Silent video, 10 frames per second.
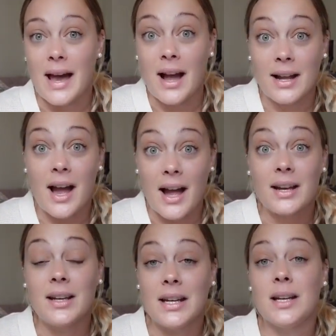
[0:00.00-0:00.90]
I
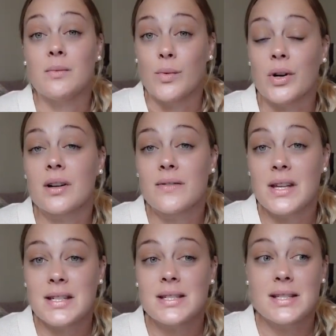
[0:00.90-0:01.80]
need more of
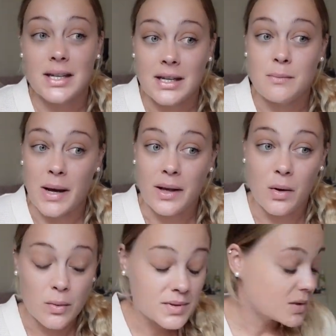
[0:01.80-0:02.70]
this in my
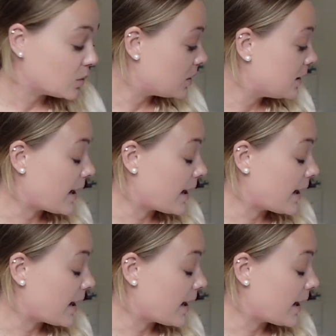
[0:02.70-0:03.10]
homeschool.